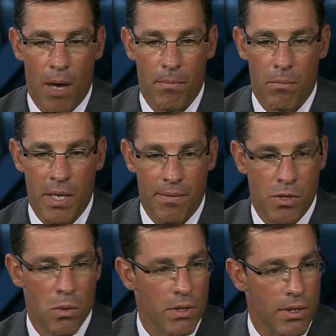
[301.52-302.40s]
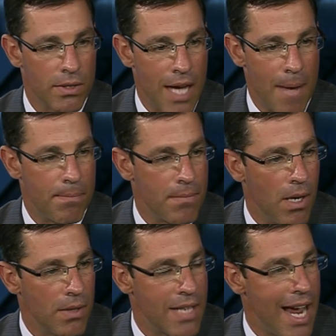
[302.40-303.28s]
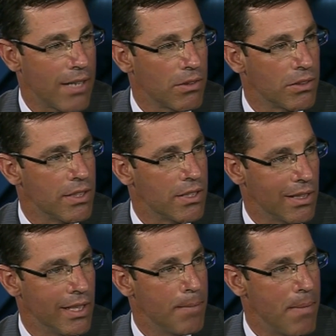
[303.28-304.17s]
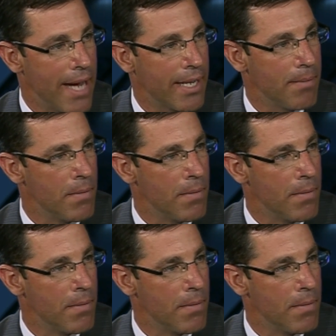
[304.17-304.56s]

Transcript: We have two of the top tacklers in this league back at